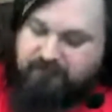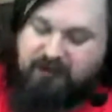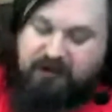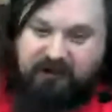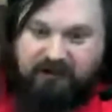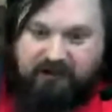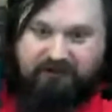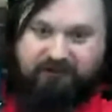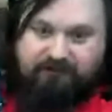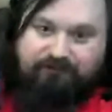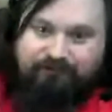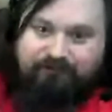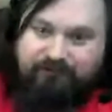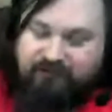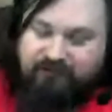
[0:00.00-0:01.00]
Okay,
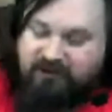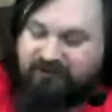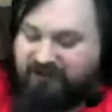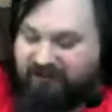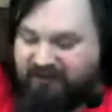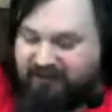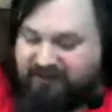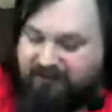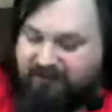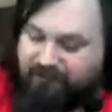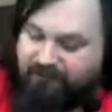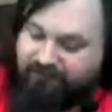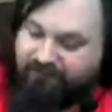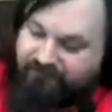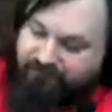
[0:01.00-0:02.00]
that's how you get that
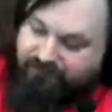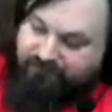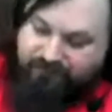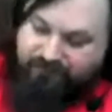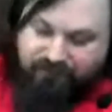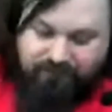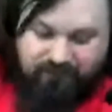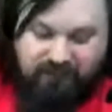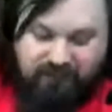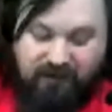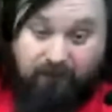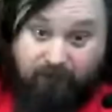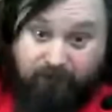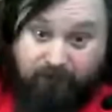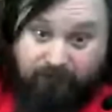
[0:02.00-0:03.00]
off. I
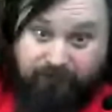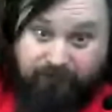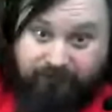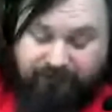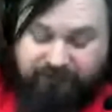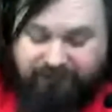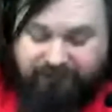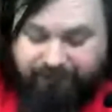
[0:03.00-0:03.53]
was wondering.